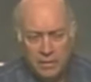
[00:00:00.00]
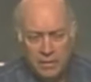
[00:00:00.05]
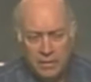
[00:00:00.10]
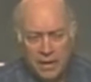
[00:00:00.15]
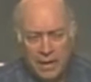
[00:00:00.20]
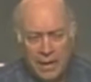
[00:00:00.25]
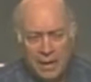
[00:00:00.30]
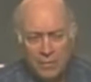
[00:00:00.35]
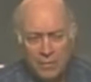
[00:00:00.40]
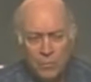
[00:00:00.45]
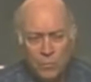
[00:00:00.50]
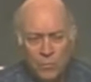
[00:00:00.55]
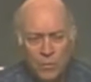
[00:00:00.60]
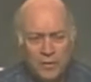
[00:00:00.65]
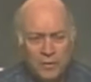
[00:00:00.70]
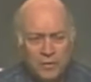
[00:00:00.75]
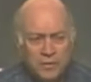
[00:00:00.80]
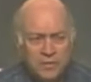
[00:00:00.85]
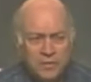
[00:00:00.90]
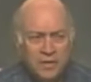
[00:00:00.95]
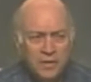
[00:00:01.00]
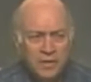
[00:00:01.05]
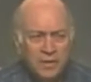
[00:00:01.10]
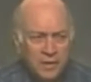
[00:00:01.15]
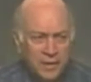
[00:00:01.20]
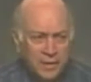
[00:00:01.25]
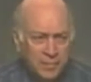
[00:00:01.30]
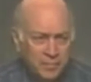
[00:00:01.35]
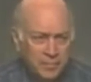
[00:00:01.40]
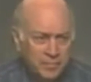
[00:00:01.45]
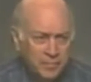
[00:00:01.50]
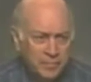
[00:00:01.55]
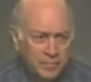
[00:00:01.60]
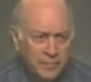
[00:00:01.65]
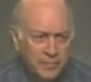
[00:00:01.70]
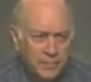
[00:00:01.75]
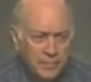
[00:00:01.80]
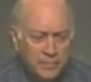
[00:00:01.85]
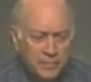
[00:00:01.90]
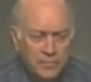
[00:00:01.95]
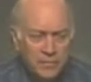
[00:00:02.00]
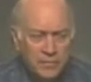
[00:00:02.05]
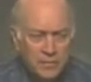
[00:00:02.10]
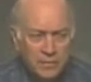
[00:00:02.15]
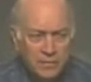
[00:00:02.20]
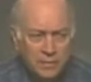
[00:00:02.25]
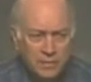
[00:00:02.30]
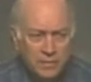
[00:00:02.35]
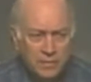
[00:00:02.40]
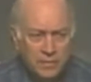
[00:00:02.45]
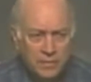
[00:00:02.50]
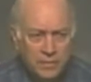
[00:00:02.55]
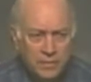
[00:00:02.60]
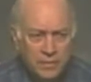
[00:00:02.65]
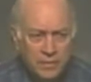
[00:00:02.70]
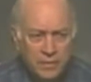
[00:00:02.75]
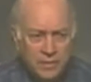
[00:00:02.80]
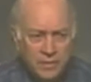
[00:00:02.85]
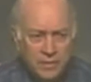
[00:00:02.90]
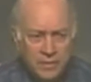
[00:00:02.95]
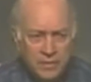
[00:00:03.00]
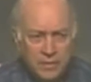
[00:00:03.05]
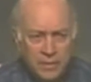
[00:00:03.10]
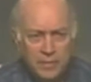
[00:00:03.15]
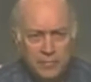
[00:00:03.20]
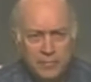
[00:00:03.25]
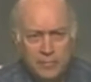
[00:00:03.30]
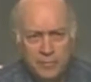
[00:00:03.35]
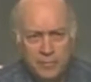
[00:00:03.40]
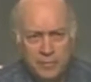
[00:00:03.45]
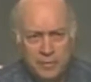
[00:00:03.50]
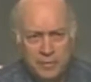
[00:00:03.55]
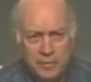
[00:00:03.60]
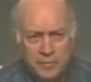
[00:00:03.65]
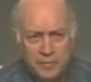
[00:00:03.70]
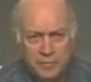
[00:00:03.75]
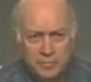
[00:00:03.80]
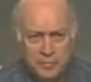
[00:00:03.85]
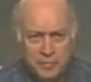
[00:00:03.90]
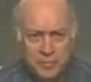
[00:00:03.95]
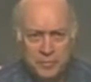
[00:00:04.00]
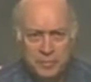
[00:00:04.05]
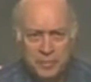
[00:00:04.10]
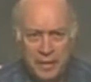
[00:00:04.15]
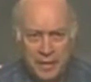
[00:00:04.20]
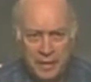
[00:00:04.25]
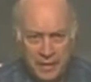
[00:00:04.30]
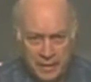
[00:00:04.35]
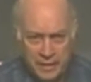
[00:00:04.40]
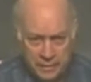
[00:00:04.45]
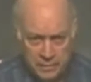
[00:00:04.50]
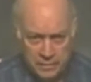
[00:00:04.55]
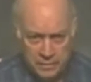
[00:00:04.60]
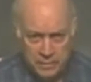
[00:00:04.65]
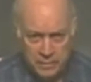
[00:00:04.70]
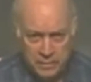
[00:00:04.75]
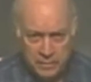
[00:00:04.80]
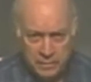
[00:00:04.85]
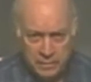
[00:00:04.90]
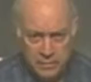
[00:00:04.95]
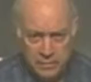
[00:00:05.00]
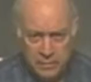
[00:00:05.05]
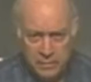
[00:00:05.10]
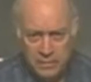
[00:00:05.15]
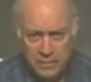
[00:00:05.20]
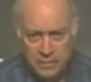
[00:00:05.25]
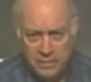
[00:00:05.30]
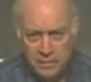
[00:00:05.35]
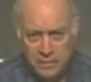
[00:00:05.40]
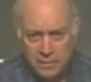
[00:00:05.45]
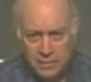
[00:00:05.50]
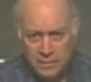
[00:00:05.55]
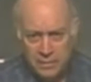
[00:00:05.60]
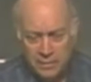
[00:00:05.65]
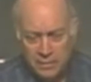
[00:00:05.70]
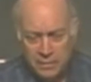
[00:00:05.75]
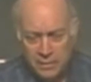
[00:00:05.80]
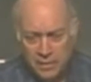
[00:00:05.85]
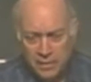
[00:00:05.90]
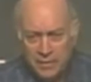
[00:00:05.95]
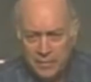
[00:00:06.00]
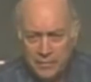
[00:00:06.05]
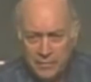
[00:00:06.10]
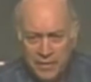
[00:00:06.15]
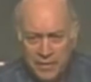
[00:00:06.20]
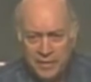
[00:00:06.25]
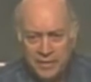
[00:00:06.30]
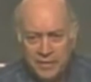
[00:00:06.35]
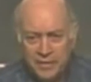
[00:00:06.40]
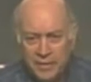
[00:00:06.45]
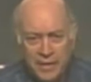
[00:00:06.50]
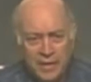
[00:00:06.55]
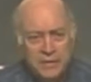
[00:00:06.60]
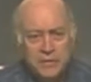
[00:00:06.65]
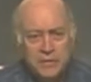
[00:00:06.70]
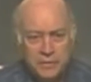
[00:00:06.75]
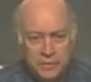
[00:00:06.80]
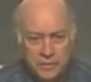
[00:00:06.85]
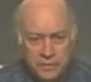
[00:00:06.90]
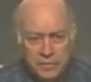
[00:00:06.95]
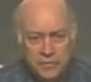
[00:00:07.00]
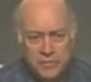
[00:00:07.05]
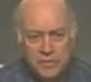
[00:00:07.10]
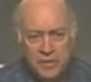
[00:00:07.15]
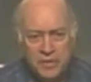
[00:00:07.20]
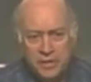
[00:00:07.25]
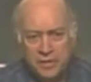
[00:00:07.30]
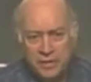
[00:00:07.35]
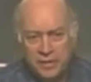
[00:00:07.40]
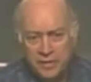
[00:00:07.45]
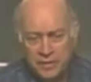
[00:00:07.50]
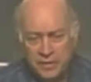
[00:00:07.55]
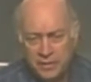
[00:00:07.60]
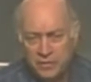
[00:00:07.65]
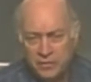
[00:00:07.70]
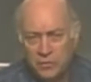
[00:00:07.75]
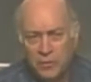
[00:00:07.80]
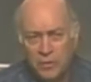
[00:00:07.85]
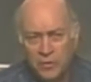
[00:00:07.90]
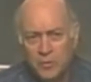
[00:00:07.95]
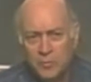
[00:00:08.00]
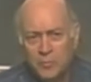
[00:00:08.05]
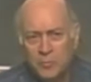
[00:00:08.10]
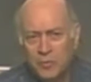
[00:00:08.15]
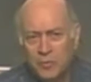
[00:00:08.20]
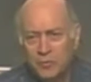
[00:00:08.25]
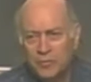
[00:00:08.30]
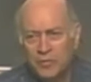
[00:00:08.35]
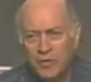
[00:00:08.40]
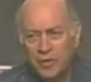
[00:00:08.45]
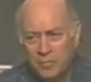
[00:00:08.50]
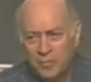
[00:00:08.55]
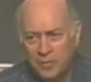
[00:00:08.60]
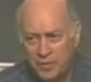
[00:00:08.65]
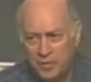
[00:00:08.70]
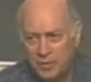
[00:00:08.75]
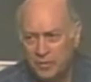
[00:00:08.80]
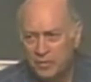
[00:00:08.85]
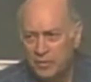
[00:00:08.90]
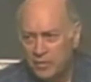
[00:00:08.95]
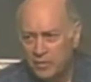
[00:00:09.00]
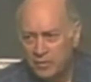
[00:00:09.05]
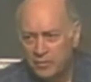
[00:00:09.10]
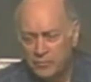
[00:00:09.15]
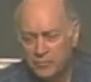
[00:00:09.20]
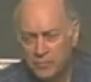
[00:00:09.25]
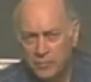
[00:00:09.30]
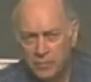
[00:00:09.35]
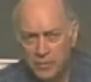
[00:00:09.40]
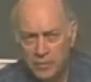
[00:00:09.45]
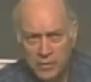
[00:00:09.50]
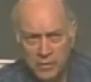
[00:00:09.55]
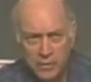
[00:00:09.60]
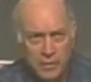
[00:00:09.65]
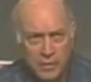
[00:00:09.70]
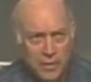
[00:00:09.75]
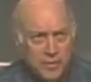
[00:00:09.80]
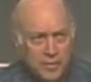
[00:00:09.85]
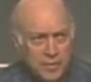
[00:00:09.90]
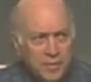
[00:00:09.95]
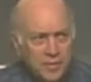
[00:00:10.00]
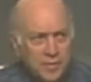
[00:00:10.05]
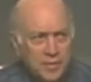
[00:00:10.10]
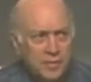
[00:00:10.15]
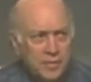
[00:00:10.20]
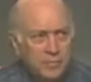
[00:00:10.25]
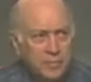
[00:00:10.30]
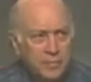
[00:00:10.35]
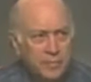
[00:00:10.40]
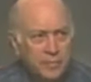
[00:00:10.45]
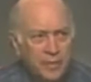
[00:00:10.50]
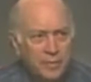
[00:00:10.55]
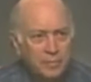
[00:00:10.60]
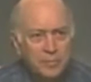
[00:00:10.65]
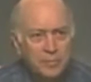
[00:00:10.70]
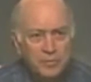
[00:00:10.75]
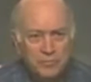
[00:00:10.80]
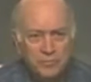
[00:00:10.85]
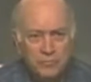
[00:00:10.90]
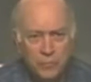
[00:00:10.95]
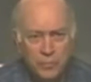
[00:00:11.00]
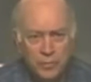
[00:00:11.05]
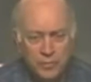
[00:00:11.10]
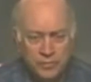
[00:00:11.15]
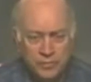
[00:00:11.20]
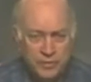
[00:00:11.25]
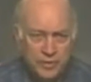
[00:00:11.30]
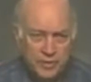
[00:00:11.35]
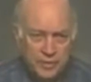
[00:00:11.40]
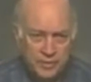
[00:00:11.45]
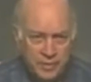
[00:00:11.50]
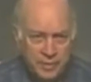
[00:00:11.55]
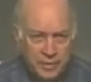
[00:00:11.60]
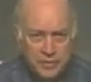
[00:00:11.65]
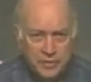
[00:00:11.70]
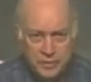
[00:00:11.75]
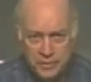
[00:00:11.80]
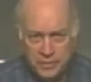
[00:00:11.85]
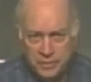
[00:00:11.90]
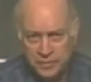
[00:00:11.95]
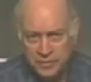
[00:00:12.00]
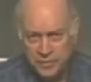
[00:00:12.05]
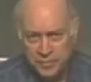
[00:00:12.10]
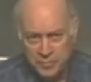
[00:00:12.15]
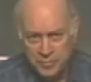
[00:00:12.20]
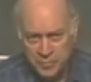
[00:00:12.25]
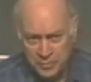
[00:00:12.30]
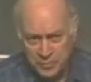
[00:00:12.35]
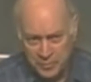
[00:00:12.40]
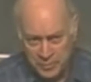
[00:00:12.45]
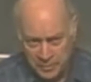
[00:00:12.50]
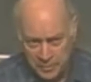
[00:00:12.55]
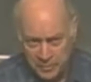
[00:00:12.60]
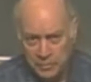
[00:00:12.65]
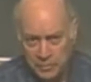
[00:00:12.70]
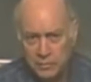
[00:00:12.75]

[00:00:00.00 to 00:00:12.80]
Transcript: At one time, the government of Japan had a regulation saying that all the programming for, I think then we were up to 4th generation computing,